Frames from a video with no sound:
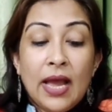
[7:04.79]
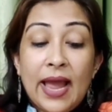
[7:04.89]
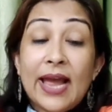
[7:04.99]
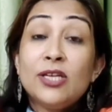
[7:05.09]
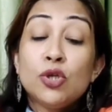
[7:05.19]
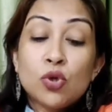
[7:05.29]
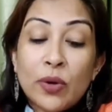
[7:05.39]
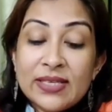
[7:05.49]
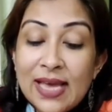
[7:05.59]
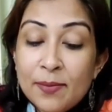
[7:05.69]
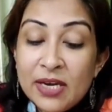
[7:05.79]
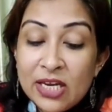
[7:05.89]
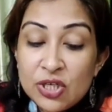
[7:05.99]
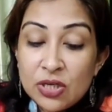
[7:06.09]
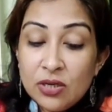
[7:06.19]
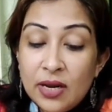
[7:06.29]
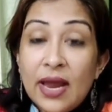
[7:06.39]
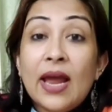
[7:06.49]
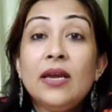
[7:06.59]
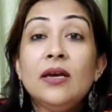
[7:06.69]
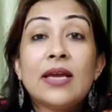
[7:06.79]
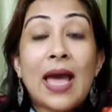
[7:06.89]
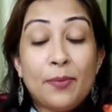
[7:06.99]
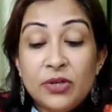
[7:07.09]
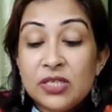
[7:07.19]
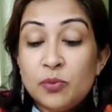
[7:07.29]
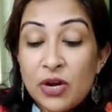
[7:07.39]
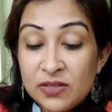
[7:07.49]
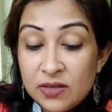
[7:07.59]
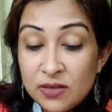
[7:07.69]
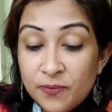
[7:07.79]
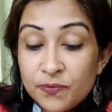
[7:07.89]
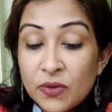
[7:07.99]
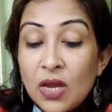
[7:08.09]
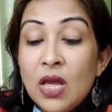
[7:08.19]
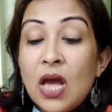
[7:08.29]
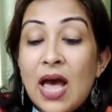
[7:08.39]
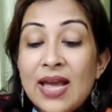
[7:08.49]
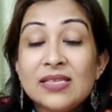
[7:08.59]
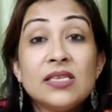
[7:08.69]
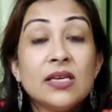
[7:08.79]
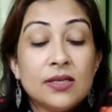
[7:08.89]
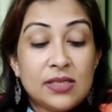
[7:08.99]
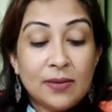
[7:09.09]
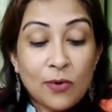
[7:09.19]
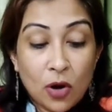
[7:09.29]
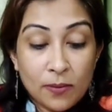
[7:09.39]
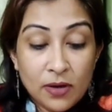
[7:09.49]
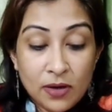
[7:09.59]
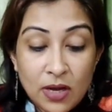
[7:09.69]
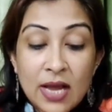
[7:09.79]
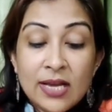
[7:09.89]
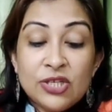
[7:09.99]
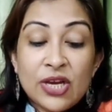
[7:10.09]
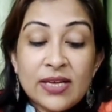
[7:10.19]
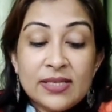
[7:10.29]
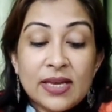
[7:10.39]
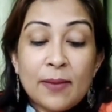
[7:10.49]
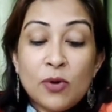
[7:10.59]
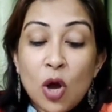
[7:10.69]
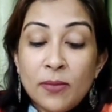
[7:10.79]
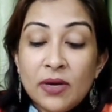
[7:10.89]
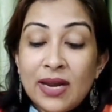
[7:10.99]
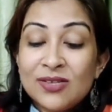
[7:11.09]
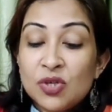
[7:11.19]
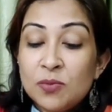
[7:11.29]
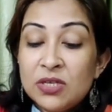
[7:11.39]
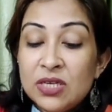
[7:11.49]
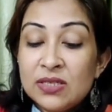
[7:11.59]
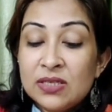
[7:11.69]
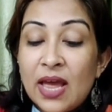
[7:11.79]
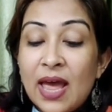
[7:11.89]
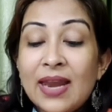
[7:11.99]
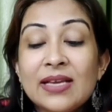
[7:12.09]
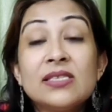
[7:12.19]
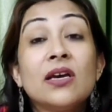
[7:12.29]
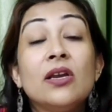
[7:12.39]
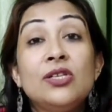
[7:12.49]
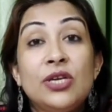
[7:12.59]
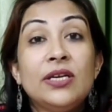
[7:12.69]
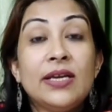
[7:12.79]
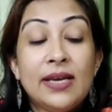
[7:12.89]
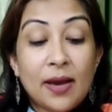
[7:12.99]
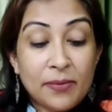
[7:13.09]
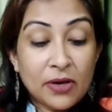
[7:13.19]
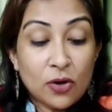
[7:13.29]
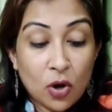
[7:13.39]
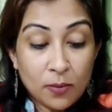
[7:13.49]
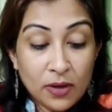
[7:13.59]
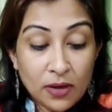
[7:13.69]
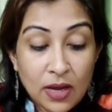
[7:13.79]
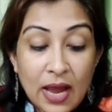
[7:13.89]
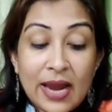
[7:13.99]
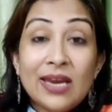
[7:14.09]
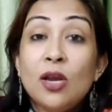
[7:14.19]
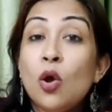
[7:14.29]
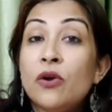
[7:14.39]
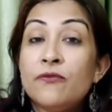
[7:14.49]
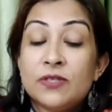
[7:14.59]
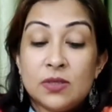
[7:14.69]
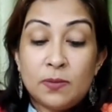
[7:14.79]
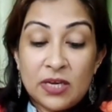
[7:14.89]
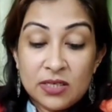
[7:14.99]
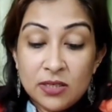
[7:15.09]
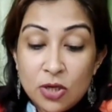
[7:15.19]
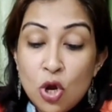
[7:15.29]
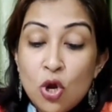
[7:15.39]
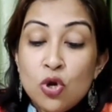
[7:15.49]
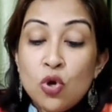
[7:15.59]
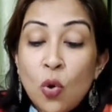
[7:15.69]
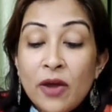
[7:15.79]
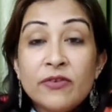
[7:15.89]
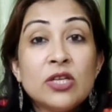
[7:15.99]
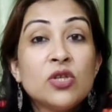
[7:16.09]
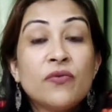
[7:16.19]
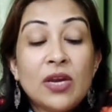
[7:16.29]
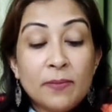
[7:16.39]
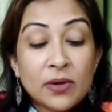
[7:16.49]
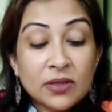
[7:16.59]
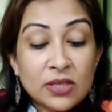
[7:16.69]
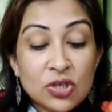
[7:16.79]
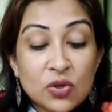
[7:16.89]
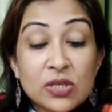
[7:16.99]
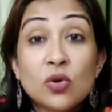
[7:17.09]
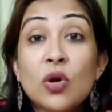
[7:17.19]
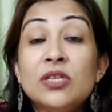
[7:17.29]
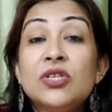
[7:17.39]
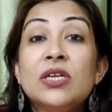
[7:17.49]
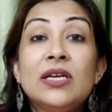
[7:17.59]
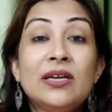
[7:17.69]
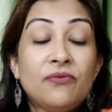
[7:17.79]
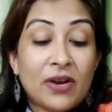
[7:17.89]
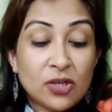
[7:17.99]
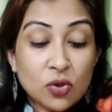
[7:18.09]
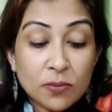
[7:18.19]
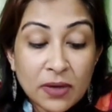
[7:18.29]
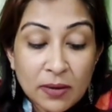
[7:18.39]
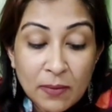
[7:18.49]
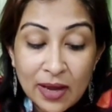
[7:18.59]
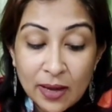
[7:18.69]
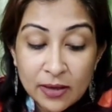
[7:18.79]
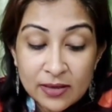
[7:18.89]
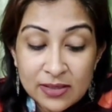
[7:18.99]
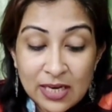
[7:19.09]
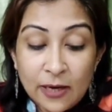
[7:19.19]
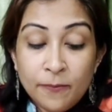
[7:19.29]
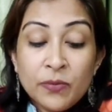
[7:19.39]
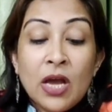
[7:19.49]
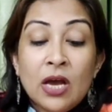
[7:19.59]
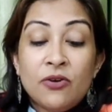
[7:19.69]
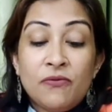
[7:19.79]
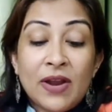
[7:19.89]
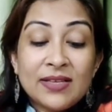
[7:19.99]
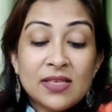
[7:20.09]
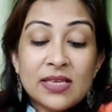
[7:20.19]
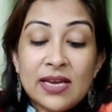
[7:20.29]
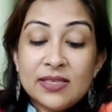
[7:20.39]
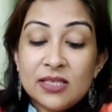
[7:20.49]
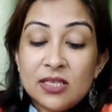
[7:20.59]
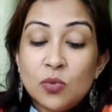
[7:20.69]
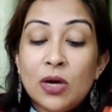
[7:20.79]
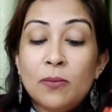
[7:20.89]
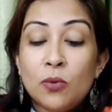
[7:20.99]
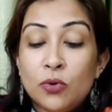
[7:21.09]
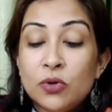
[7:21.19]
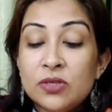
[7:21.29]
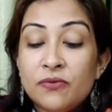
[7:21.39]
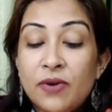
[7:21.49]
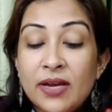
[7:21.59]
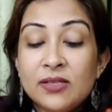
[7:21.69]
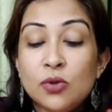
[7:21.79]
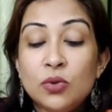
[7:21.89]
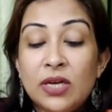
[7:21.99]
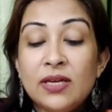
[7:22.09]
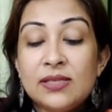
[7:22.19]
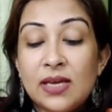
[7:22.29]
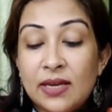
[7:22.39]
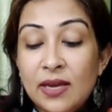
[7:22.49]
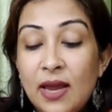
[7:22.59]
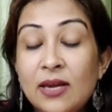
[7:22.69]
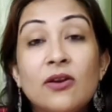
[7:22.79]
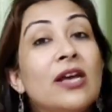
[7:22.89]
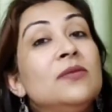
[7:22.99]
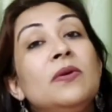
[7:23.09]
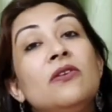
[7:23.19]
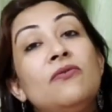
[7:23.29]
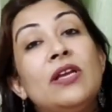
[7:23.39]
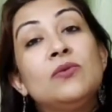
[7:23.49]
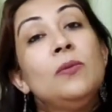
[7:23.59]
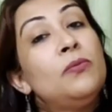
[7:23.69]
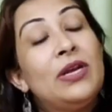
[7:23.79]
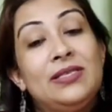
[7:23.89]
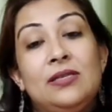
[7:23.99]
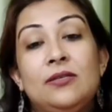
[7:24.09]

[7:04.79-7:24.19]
Head to toe examination. Head caput is present. Eyes and ears seen normal. Chest, abdomen, extremities, and external genitalia appear normal. Anal orifice is patent. No evidence of any birth injuries or congenital defects could be seen. Reflexes elicited were Moro's reflex, rooting, sucking, and grasping reflex were present.